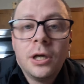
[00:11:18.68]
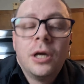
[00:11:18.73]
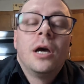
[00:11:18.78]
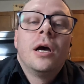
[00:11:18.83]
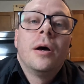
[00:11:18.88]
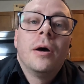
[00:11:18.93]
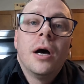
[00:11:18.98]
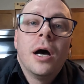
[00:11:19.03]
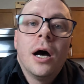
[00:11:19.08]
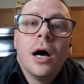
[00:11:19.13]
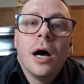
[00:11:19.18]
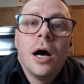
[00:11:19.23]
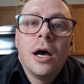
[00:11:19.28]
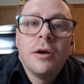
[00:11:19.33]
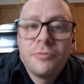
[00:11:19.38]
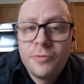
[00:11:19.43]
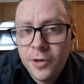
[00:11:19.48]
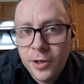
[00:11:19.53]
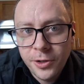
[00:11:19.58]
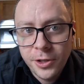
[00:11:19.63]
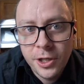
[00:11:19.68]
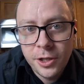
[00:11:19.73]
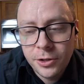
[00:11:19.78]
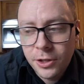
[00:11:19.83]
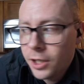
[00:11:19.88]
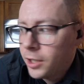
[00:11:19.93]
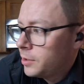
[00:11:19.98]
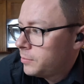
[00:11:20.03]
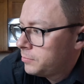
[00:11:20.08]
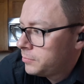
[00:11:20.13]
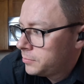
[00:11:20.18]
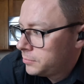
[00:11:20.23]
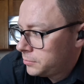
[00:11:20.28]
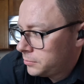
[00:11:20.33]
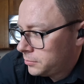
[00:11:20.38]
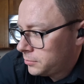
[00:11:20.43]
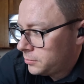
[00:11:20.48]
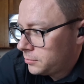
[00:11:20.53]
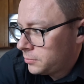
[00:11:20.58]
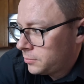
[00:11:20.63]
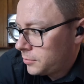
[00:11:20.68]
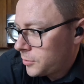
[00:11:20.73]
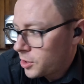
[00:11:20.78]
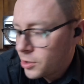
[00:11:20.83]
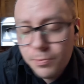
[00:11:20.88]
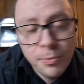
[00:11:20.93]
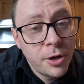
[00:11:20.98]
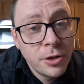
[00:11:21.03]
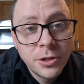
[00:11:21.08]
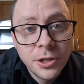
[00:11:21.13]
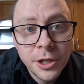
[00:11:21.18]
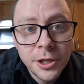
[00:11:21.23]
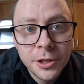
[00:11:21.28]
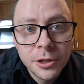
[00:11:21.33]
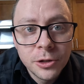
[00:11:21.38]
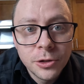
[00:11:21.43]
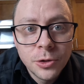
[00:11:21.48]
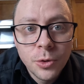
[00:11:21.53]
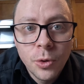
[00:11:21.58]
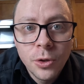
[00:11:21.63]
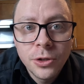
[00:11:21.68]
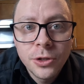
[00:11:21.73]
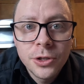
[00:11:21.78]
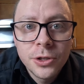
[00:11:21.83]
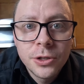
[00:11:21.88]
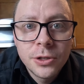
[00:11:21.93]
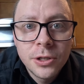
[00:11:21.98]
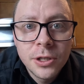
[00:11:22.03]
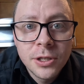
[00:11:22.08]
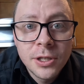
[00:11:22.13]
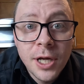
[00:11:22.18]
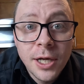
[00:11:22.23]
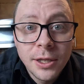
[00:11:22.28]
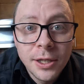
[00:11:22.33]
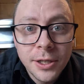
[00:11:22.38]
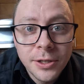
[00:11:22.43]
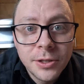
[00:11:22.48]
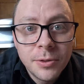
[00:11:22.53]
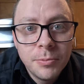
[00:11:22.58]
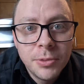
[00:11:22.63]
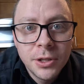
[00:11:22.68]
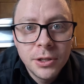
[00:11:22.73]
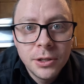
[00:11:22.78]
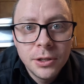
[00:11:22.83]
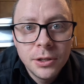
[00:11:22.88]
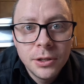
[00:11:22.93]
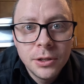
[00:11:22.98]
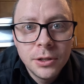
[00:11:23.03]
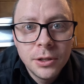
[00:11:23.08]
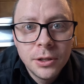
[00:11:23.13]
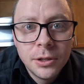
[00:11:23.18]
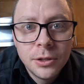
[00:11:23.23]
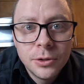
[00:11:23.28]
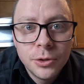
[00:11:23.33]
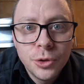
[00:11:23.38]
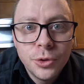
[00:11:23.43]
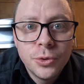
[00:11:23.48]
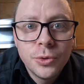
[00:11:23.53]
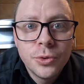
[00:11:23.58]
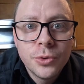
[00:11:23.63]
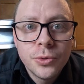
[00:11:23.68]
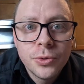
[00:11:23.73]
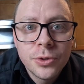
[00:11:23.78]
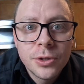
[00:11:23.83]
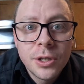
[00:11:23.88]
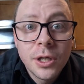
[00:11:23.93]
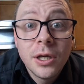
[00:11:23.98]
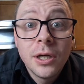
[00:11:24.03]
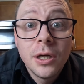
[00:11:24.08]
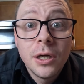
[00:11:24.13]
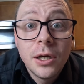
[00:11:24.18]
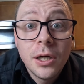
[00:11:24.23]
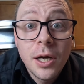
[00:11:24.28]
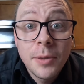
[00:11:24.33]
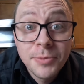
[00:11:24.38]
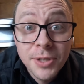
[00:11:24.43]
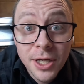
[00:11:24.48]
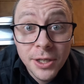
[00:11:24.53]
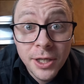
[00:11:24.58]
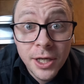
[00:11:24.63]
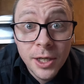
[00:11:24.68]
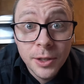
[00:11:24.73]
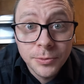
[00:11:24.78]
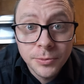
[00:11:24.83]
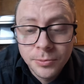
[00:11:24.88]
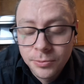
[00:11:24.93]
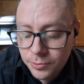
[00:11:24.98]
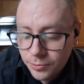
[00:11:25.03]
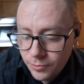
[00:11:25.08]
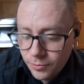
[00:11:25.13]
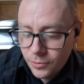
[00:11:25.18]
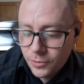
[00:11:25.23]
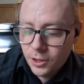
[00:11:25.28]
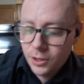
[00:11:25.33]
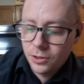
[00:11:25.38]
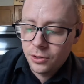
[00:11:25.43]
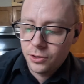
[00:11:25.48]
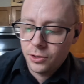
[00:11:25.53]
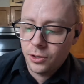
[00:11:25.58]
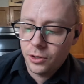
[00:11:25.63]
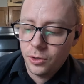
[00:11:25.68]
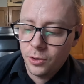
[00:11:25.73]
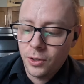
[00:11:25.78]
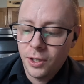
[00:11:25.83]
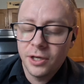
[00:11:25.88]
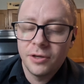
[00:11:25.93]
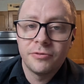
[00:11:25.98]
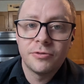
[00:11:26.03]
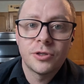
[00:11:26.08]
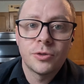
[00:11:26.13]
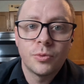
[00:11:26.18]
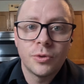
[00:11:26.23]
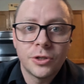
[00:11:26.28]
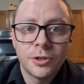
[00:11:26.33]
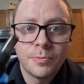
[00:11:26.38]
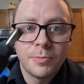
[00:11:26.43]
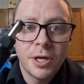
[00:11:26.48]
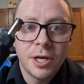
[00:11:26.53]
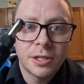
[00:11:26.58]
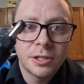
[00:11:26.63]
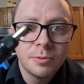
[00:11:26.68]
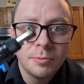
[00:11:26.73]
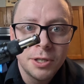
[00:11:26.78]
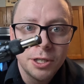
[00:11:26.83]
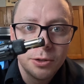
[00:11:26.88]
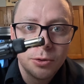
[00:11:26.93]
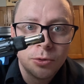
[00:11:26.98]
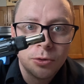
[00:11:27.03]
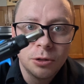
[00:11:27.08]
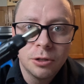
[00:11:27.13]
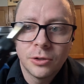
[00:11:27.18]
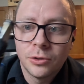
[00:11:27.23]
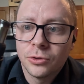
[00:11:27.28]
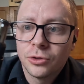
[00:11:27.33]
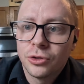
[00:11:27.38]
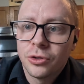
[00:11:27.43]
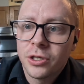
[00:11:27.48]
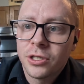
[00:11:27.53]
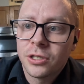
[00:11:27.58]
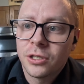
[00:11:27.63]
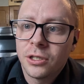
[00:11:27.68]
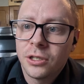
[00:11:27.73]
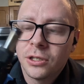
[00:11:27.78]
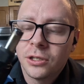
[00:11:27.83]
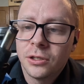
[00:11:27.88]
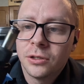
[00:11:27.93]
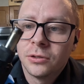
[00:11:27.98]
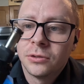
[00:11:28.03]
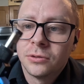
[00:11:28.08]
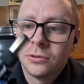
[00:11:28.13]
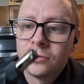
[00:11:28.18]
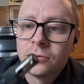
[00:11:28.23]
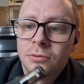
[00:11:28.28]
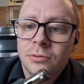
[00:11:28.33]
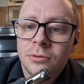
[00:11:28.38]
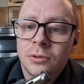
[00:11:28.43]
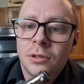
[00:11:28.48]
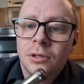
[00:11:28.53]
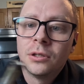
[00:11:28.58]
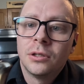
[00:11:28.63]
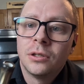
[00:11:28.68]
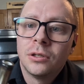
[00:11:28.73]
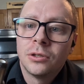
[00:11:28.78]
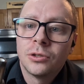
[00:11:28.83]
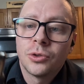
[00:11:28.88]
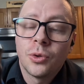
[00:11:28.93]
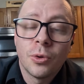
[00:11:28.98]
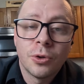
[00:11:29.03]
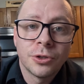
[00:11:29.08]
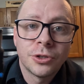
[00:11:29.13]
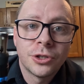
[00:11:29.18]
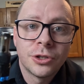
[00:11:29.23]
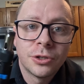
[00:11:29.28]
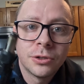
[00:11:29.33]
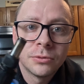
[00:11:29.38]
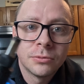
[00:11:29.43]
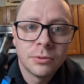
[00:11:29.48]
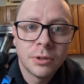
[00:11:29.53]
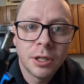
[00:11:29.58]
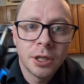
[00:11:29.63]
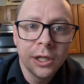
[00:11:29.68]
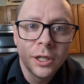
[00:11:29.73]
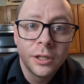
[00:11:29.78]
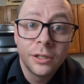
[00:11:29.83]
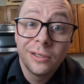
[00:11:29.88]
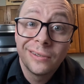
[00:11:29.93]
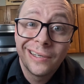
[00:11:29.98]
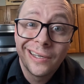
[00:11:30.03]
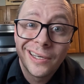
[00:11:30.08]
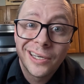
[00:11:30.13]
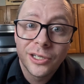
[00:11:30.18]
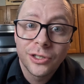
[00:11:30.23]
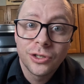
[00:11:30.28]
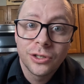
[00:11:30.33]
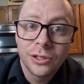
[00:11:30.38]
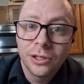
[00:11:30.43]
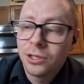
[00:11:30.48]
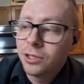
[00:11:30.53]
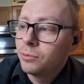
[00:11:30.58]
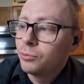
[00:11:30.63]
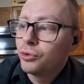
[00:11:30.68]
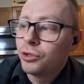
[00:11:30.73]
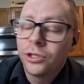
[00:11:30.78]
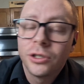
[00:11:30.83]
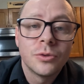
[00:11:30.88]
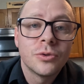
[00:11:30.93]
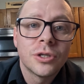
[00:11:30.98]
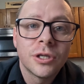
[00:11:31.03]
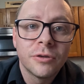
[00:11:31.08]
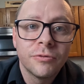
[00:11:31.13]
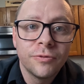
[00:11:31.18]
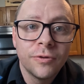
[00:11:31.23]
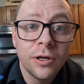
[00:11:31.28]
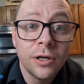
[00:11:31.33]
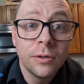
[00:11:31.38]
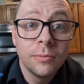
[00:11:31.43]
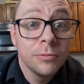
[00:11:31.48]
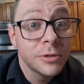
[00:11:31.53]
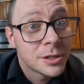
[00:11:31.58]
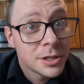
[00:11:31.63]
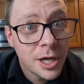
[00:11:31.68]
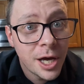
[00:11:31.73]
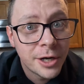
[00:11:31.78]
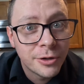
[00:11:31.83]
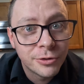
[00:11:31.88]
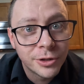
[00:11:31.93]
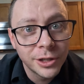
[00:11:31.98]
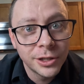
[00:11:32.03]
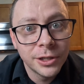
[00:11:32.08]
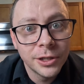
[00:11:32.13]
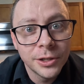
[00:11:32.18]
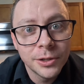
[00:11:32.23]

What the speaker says: I found out that this particular torch does not like to be used upside down. So I have switched back to my old little trusty torch that I actually am reusing from a soldering kit.